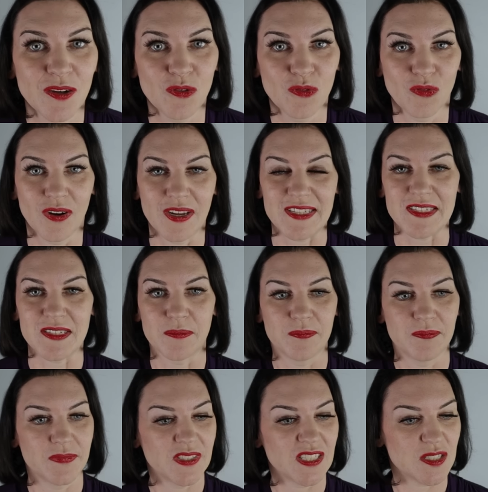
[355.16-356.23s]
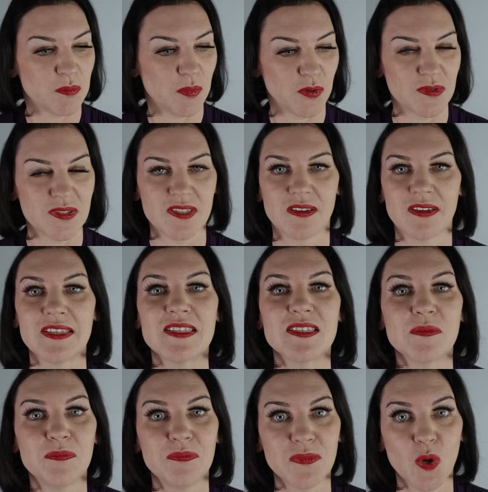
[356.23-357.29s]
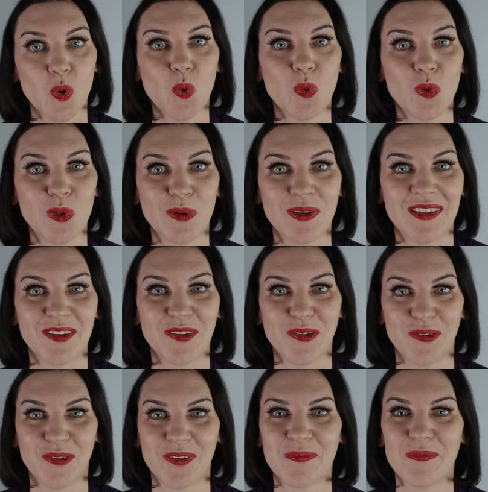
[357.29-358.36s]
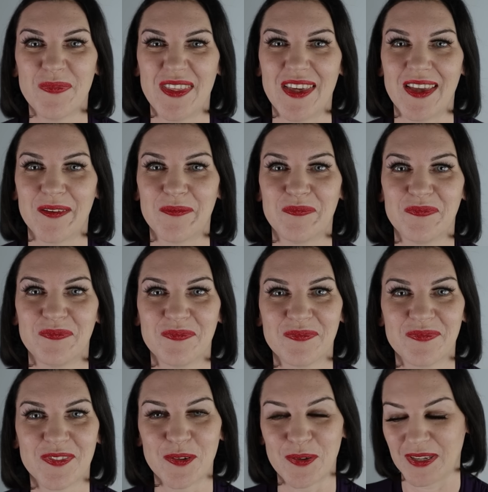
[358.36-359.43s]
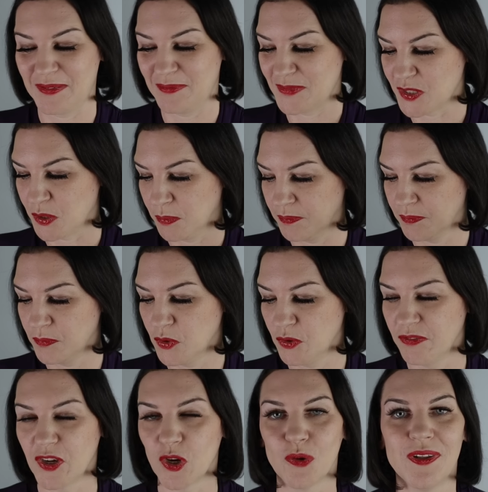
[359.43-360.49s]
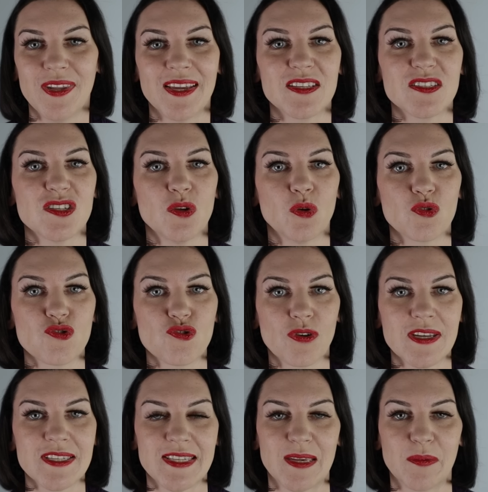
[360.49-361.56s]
Right, that's both sides, all looking good there. Okay, so moving on next to your tricep.